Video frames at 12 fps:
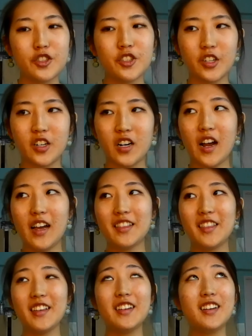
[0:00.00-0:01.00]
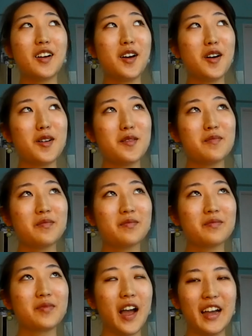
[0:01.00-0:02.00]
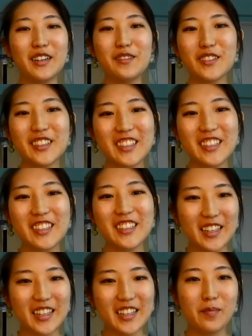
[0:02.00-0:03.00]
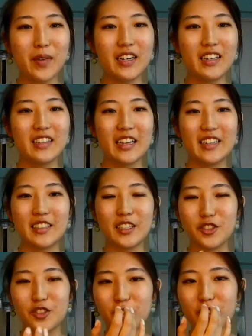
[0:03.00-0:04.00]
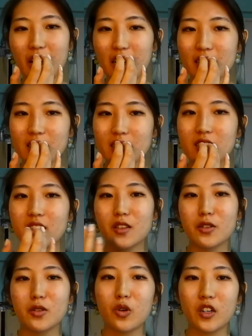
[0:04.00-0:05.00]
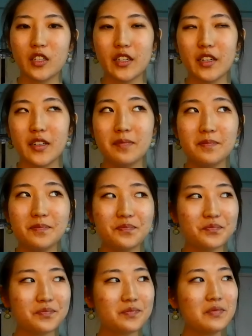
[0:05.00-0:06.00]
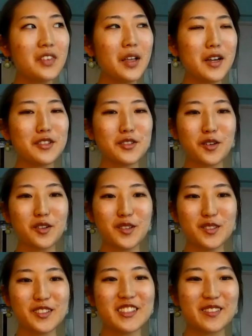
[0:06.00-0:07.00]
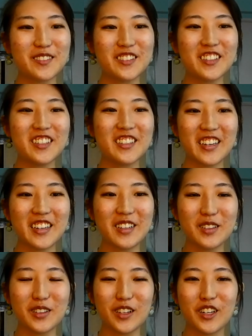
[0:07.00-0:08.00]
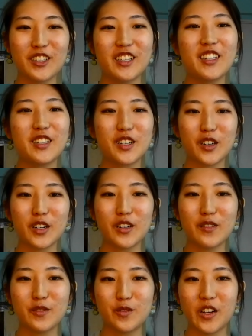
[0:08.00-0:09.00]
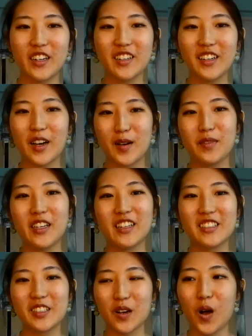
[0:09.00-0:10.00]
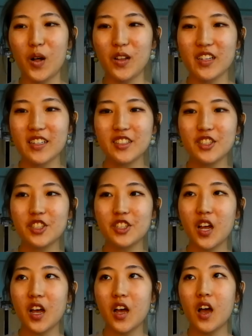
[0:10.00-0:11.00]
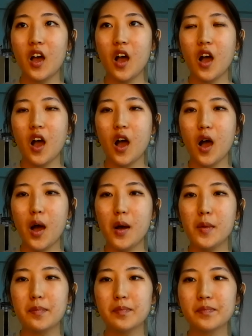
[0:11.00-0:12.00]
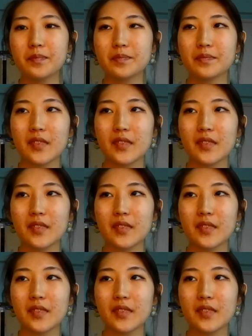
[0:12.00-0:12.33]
for sure. I think um I didn't really take that many like digital classes in LaGuardia. So it was definitely like a learning curve when coming to college. Um